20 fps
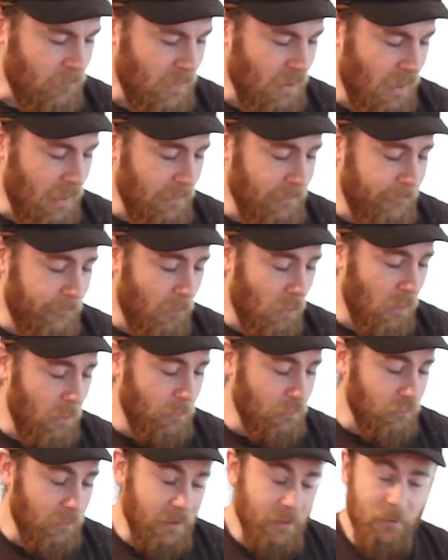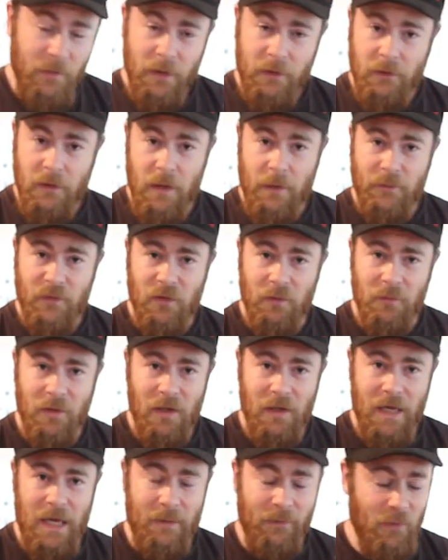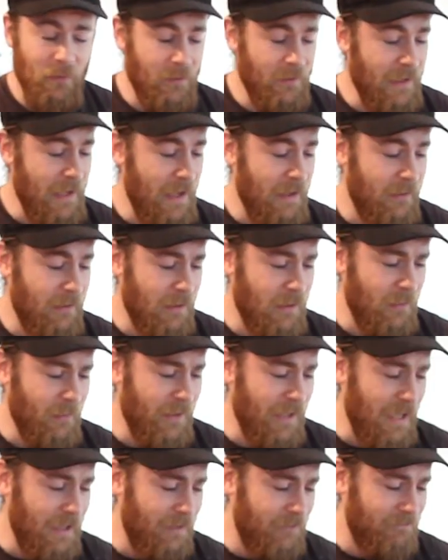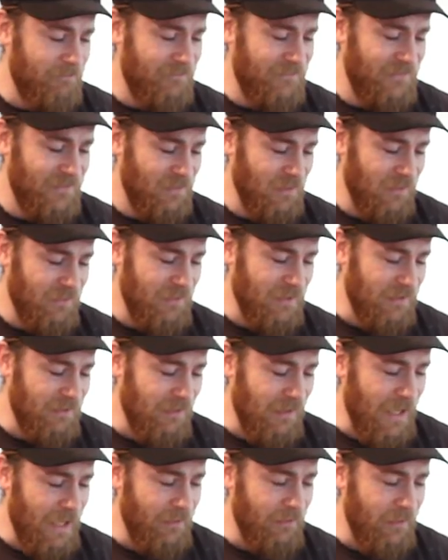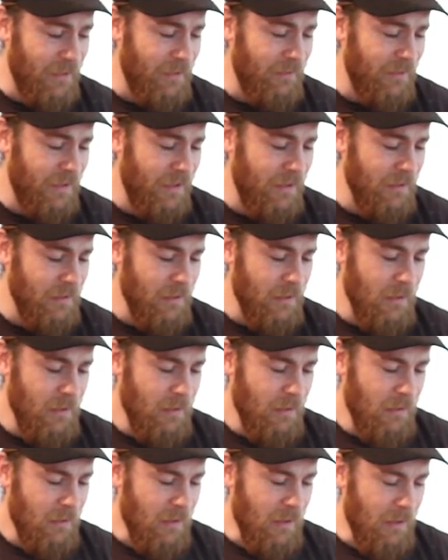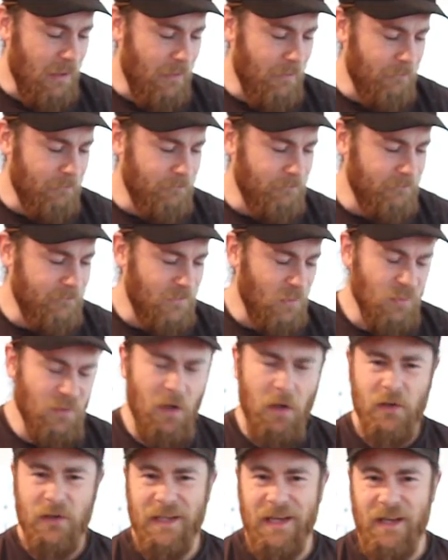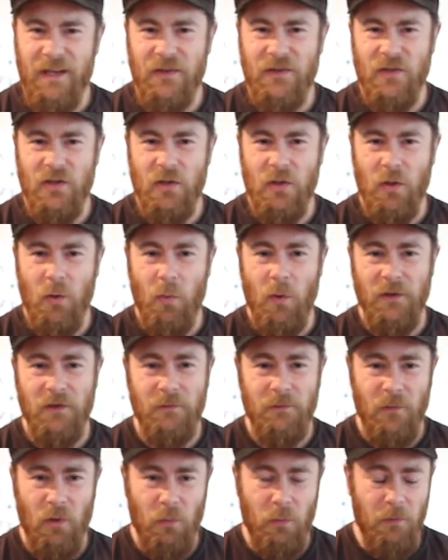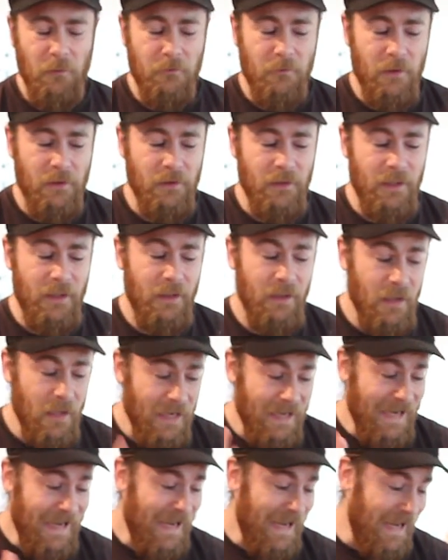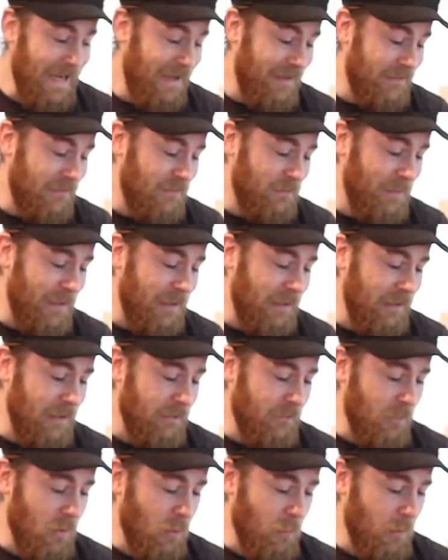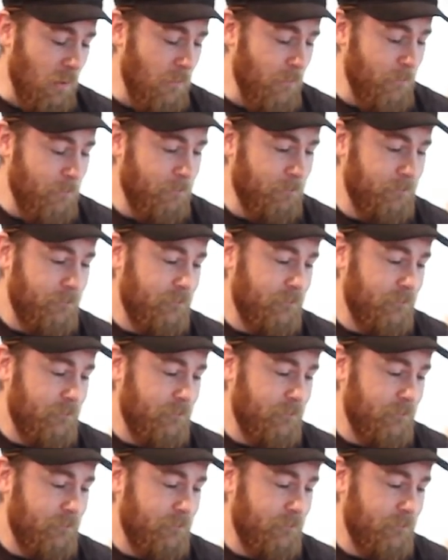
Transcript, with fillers: uh, the forums really picked up, so I'm kind of happy with that. Uh, we had a sort of decline lately. Um, it was hard to get into, it wasn't mobile friendly. And speaking of mobile,